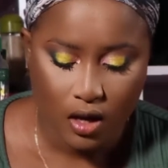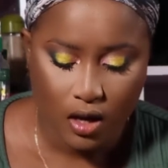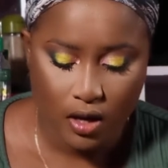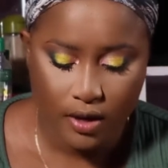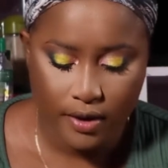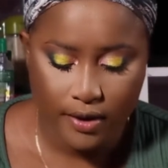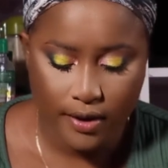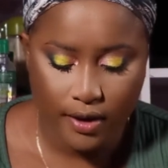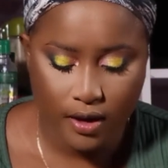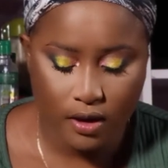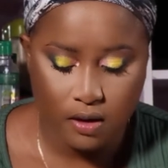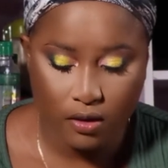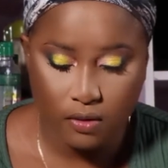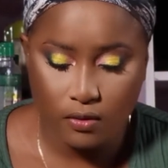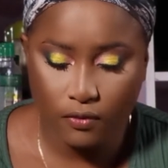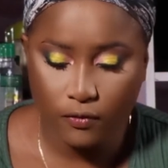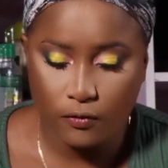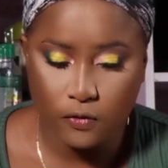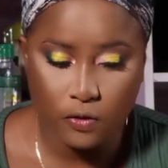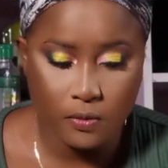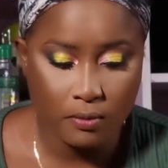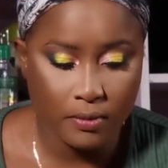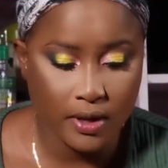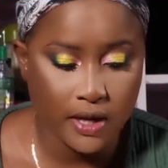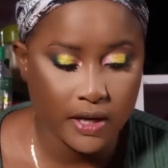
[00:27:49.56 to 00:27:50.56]
And now
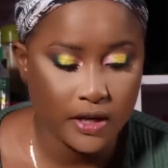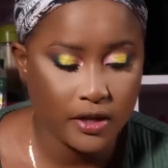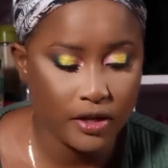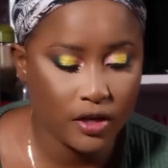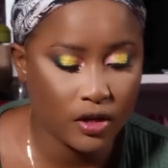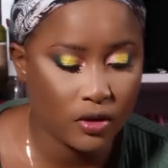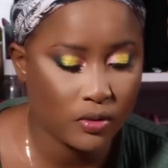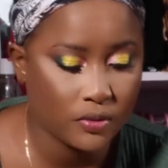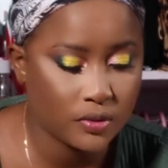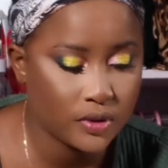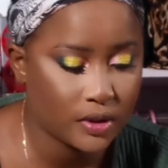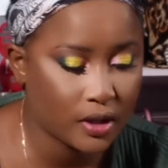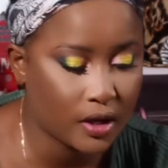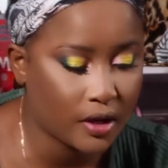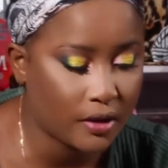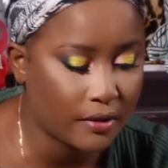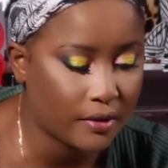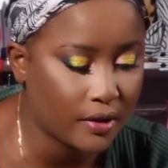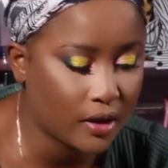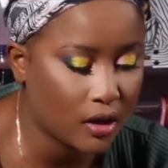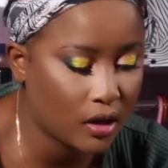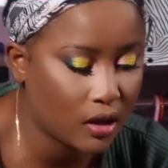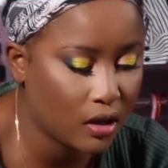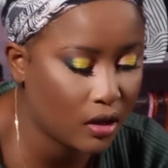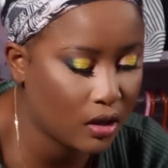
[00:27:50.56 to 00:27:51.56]
for my nose
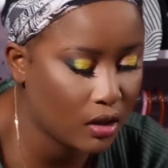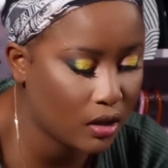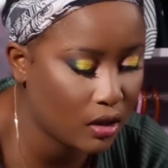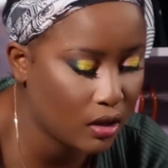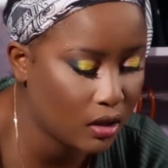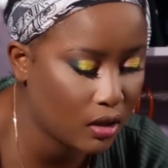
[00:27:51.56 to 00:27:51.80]
area,